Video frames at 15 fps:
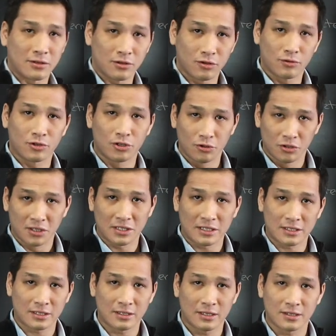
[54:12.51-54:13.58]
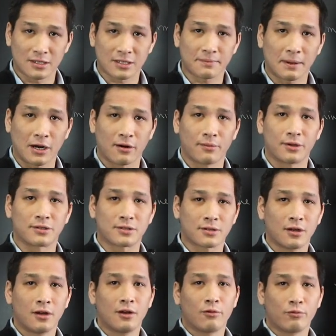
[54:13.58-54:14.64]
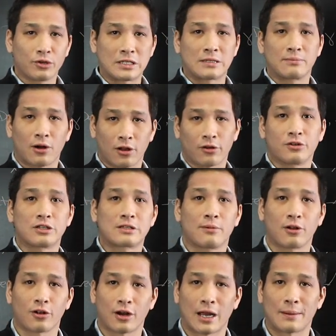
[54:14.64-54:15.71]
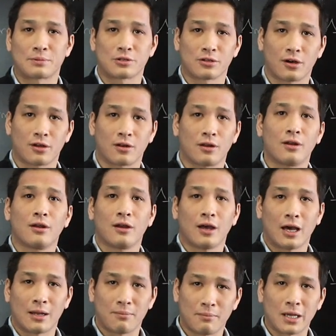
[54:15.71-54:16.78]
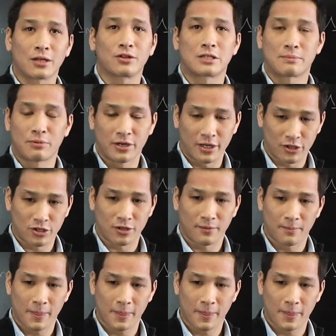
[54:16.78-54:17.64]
You do these experiments with smaller and smaller epsilon and make this prediction.